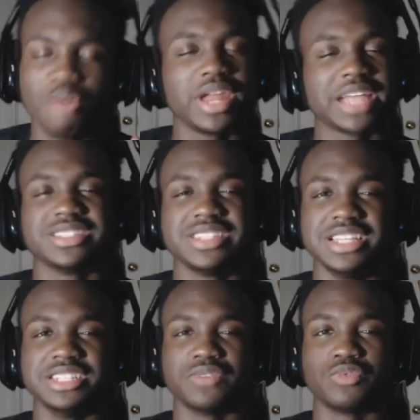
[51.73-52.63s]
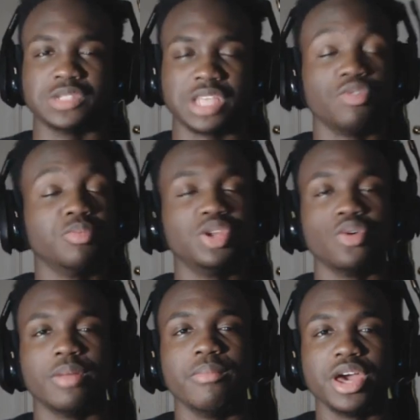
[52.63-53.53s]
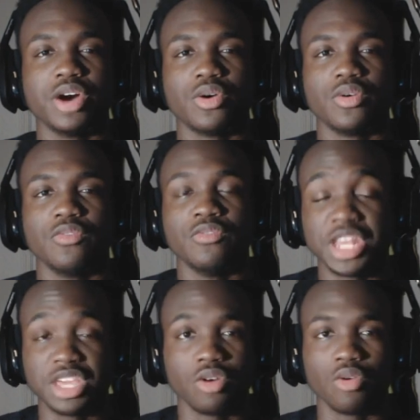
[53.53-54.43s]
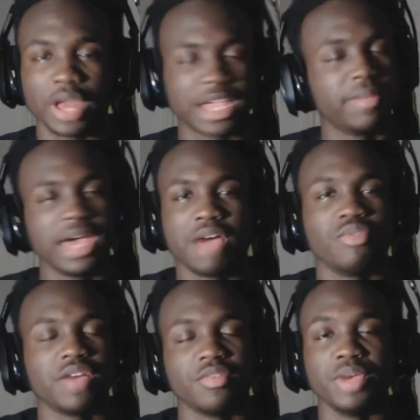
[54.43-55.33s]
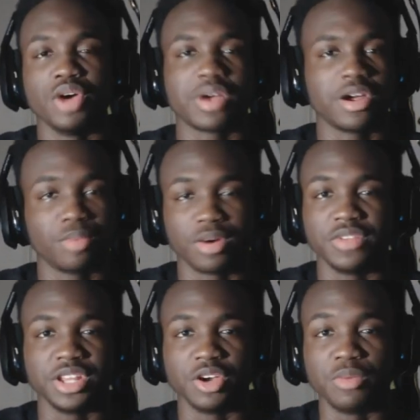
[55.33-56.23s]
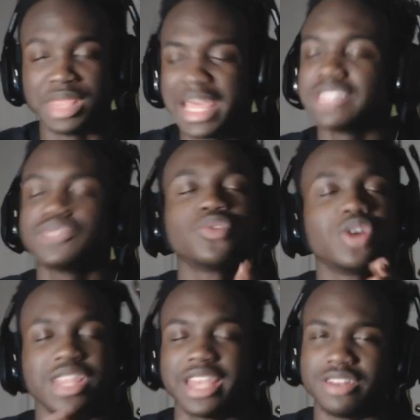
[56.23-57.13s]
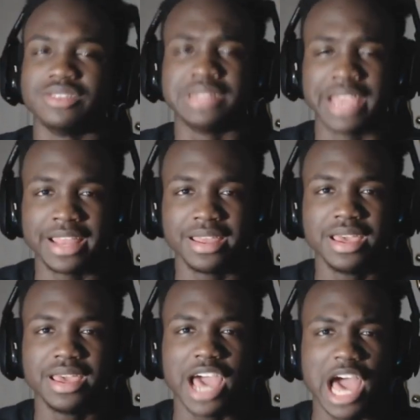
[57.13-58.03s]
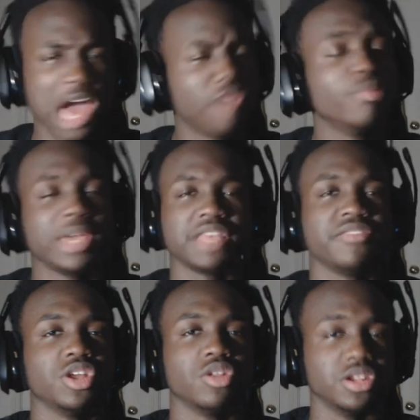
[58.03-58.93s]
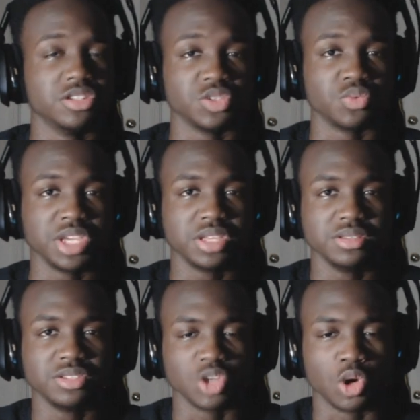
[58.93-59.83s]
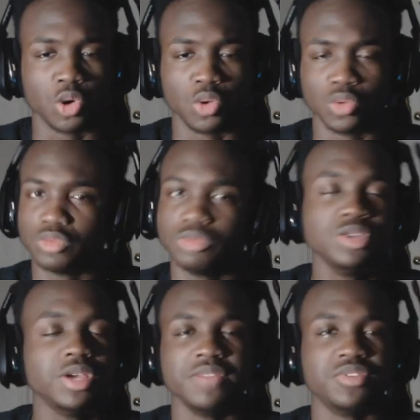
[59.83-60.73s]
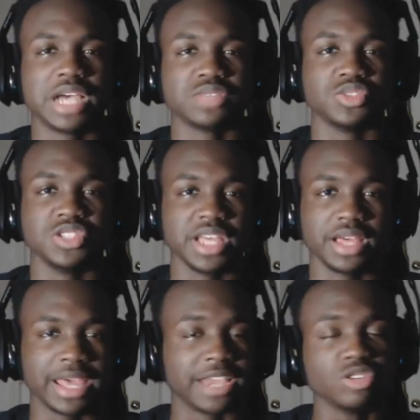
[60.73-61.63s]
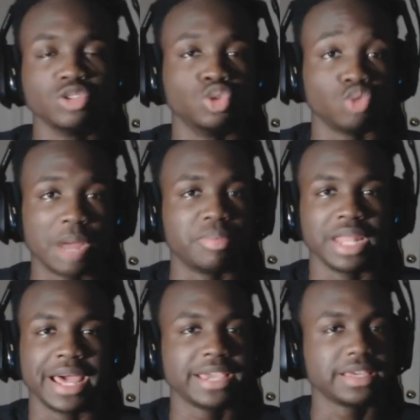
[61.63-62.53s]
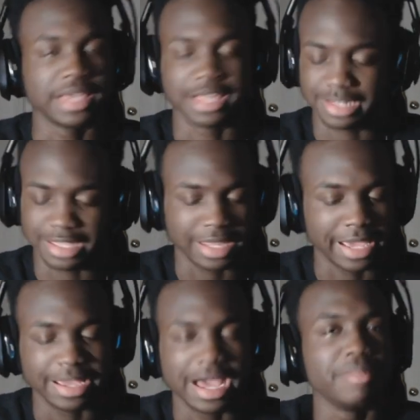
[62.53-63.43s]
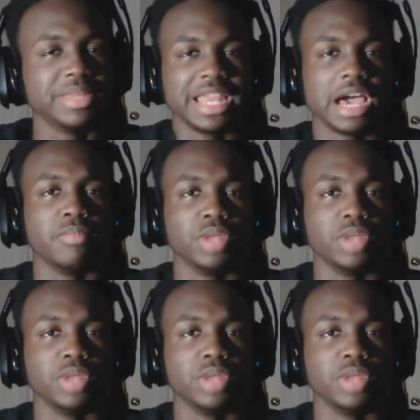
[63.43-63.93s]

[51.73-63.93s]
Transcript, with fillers: I would like to see in Jump Force. I will be doing a male video, or like a, I will have a male counterpart video, but that's for a later date. I will make that video later this week. So if you guys want to see that, like drop a like and, and like comment